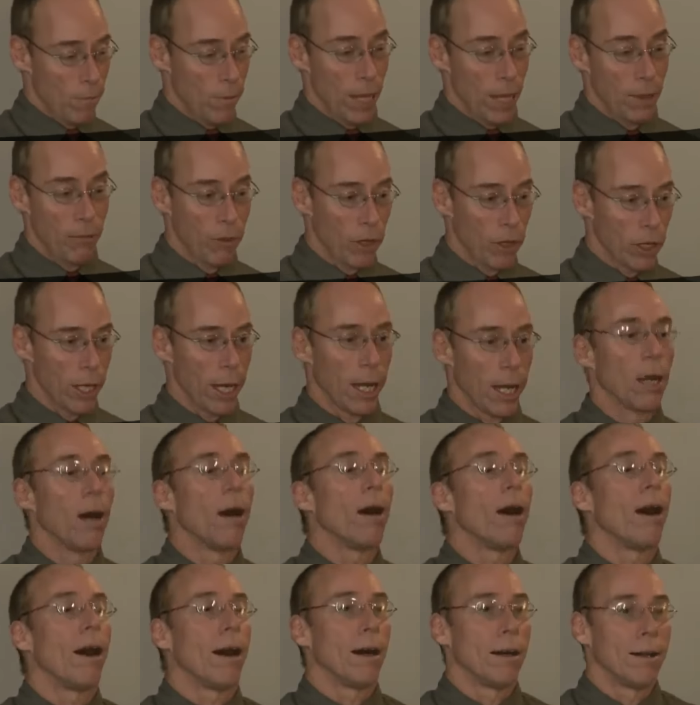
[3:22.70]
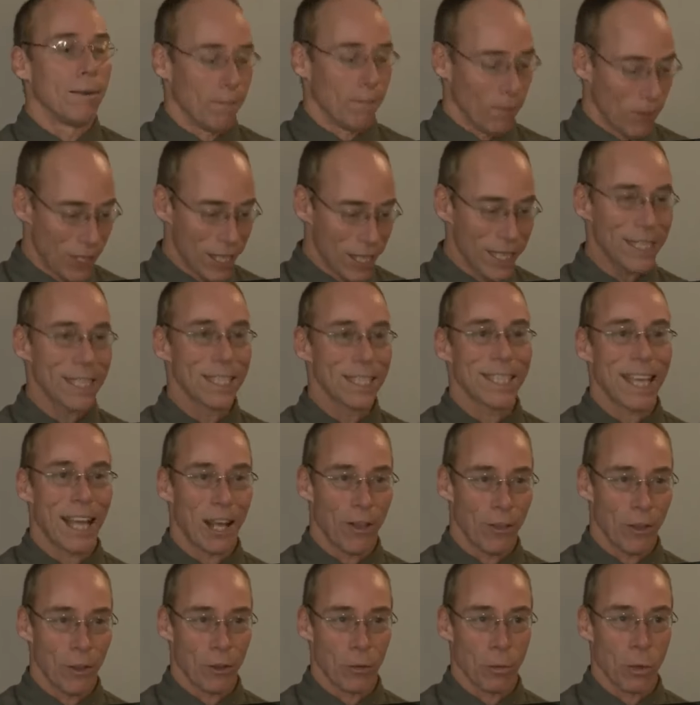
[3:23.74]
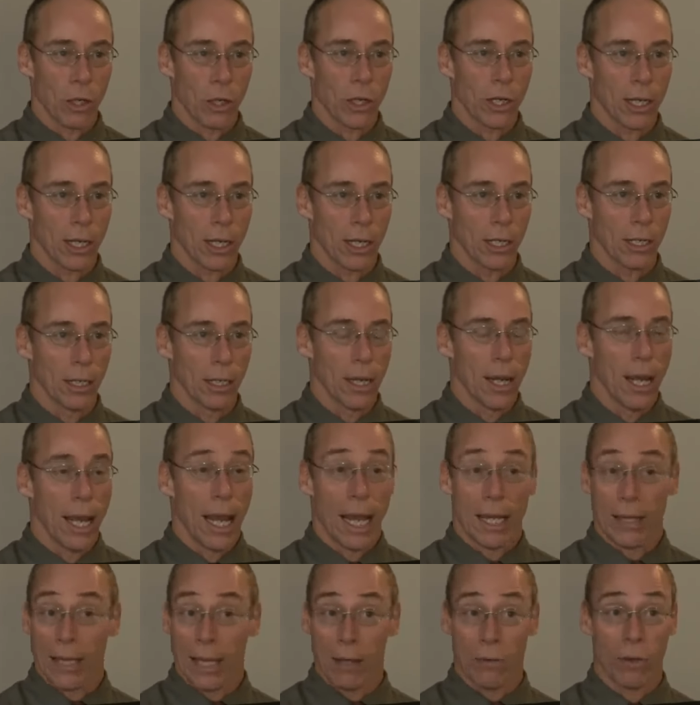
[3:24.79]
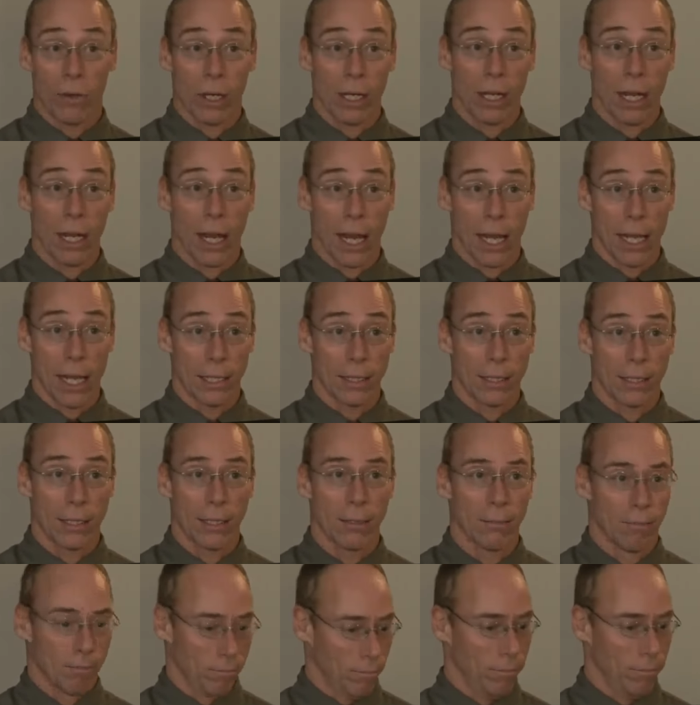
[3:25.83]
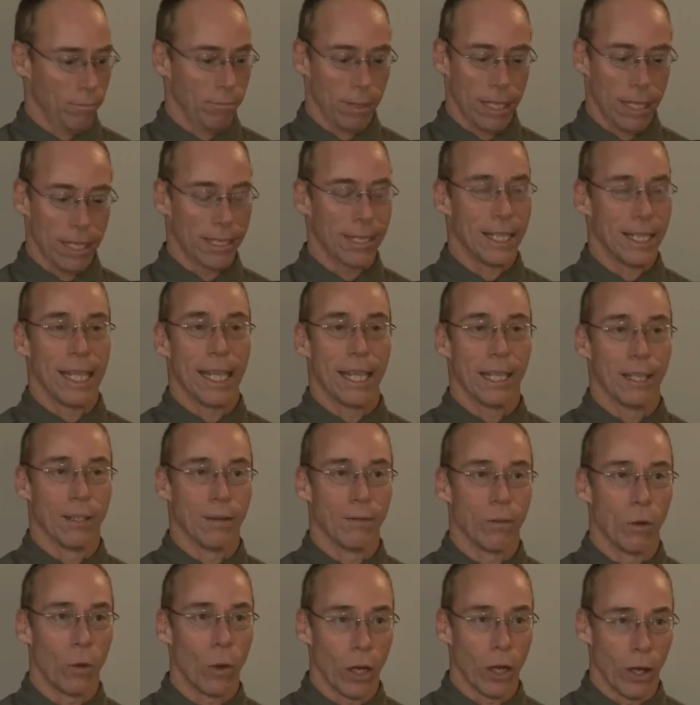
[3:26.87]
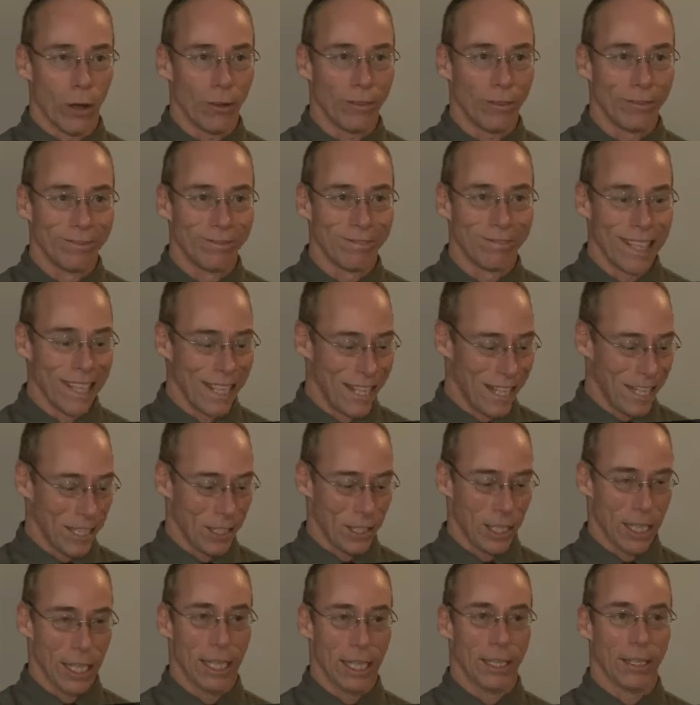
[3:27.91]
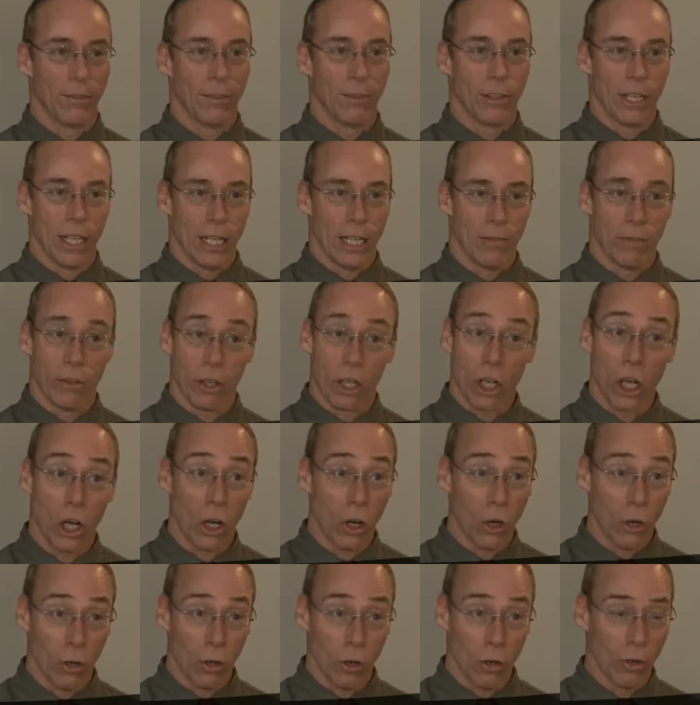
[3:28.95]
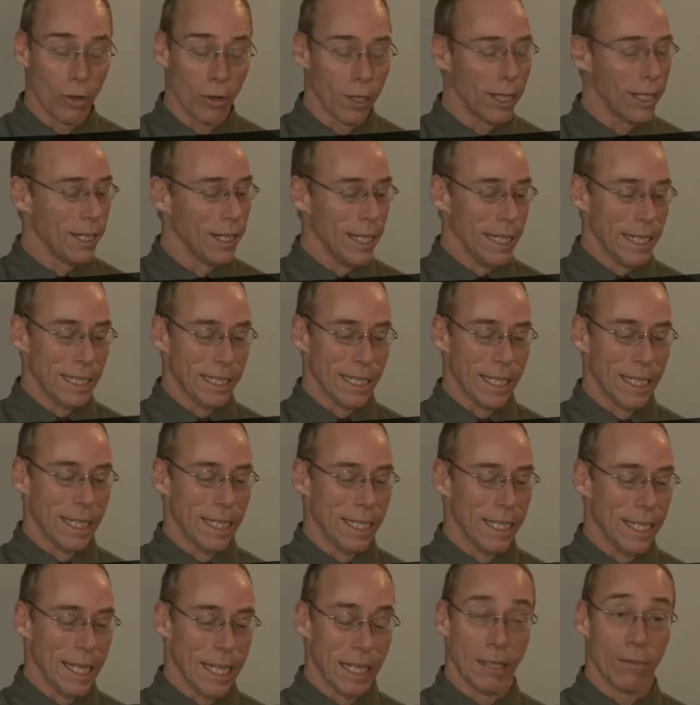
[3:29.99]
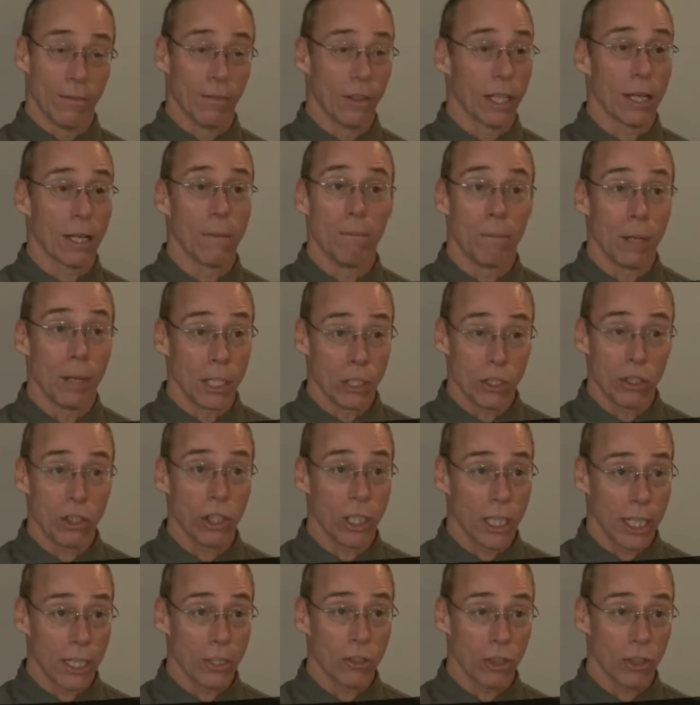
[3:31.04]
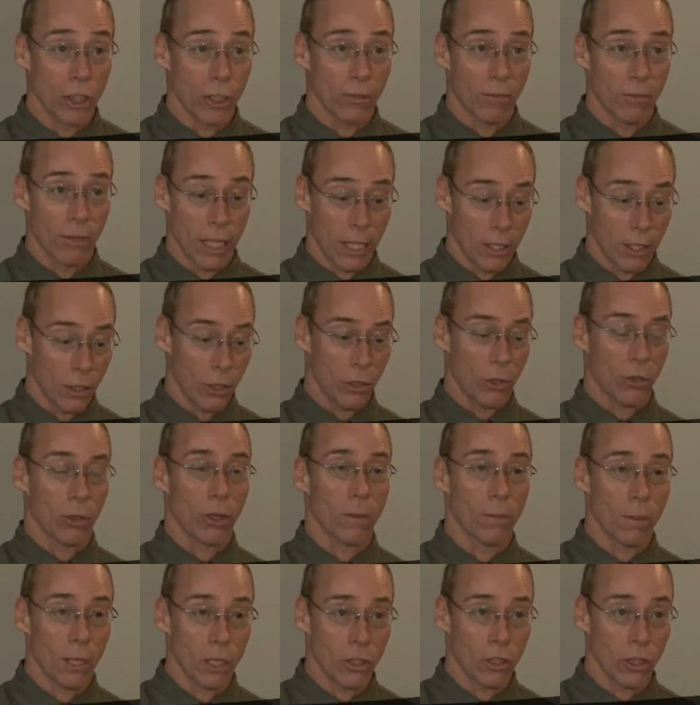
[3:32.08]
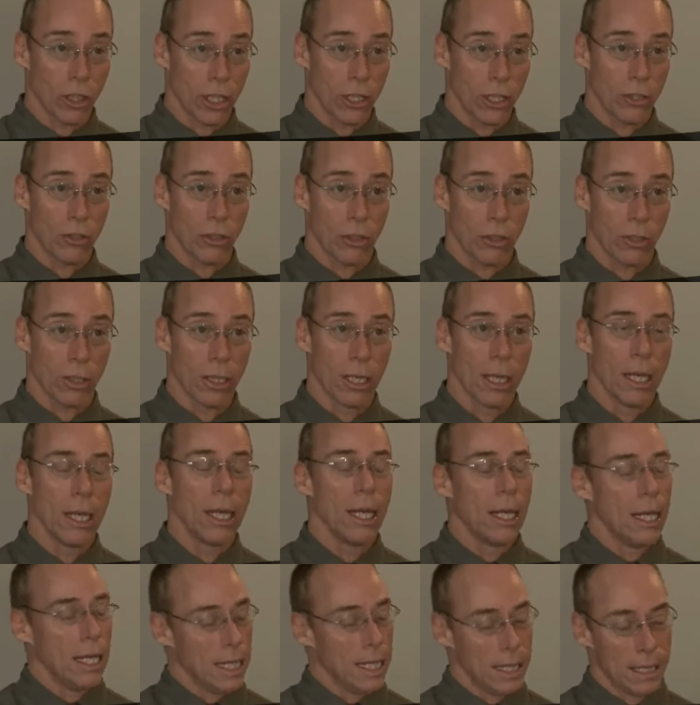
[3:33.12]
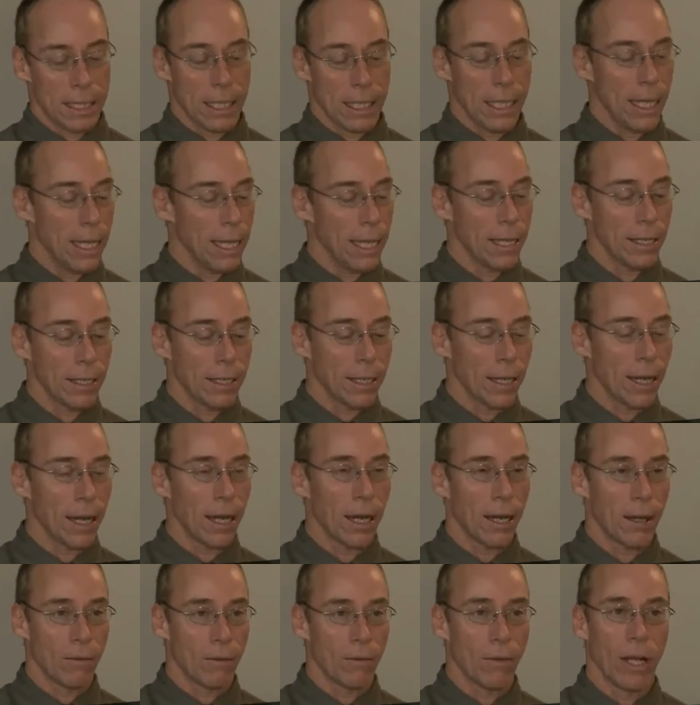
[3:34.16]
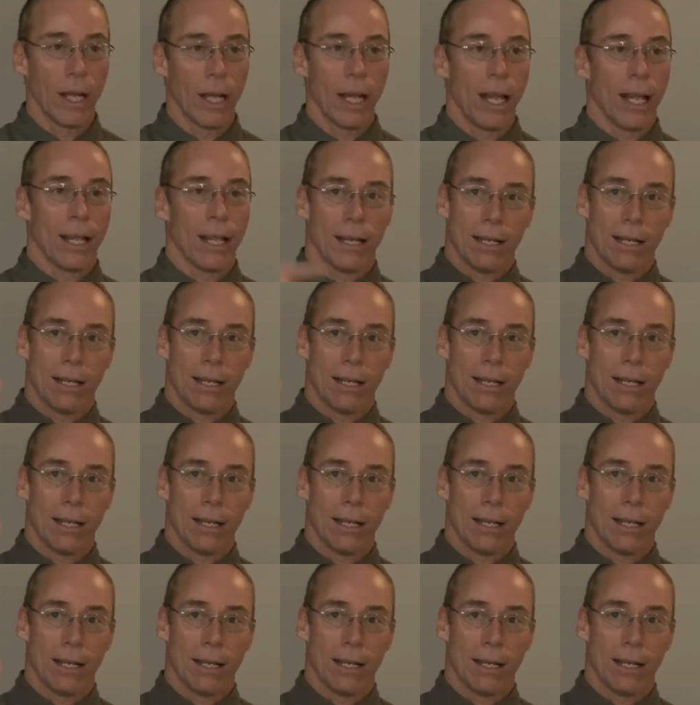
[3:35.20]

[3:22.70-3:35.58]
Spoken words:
they figured out, this is how they're working. And they realized it's the end of oil. It's the end of the need for coal. It's the end of the combustion engine, the internal combustion engine. It's the end of